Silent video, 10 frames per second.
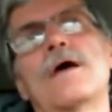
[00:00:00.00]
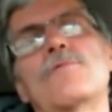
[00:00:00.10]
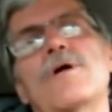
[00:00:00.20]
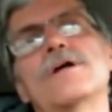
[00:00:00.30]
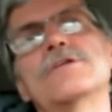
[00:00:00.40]

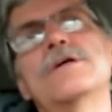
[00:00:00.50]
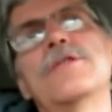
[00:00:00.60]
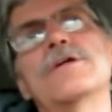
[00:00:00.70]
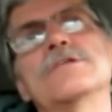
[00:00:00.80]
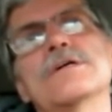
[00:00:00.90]
And right
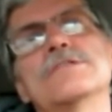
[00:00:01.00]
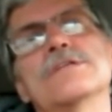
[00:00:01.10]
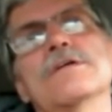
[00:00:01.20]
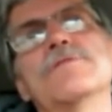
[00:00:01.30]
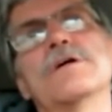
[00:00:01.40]
underneath it, it
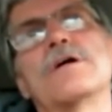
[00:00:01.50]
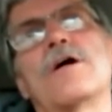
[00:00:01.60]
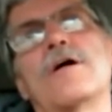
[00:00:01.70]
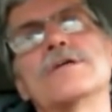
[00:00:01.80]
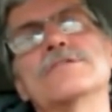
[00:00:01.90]
says living in
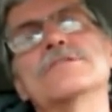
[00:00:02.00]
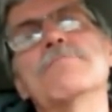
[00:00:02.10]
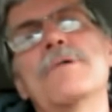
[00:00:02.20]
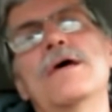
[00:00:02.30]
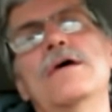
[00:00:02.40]
car since
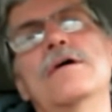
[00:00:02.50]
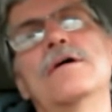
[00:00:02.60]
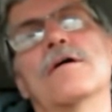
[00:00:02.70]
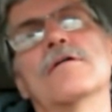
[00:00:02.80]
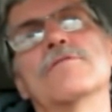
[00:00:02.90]

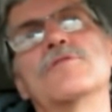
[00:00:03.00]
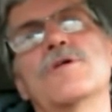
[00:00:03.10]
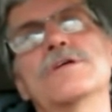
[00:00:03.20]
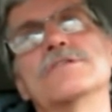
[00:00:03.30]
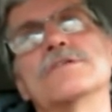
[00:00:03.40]
May of
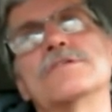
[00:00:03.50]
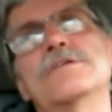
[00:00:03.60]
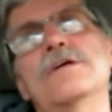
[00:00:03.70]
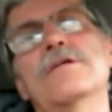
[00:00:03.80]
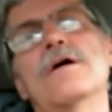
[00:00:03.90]

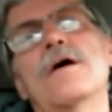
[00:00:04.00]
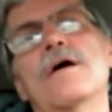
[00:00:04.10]
2016.